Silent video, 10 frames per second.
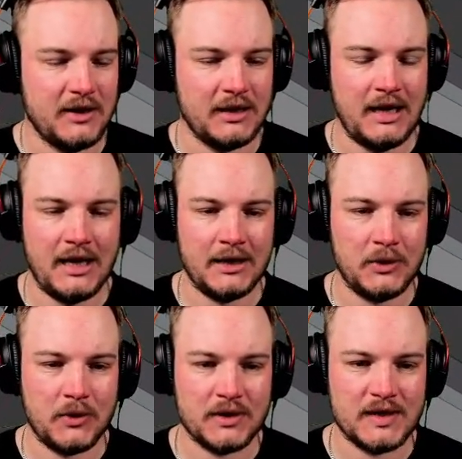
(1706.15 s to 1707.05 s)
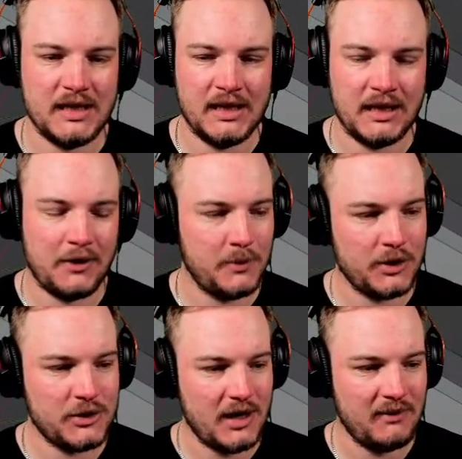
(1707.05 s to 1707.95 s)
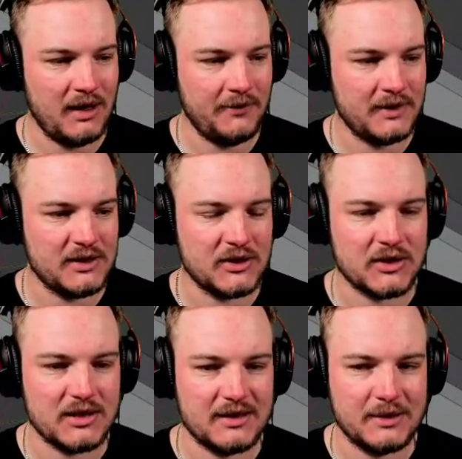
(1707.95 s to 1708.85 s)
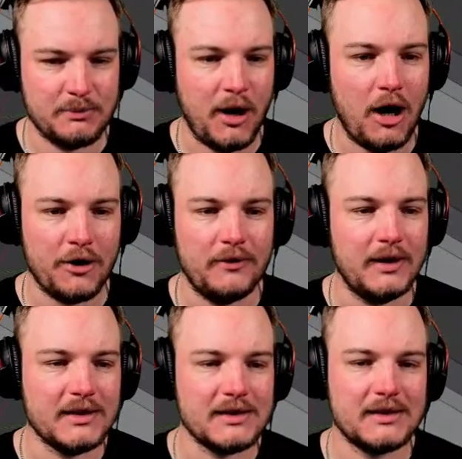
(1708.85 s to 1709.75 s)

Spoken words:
the end or seeing how much you have left is just part of it.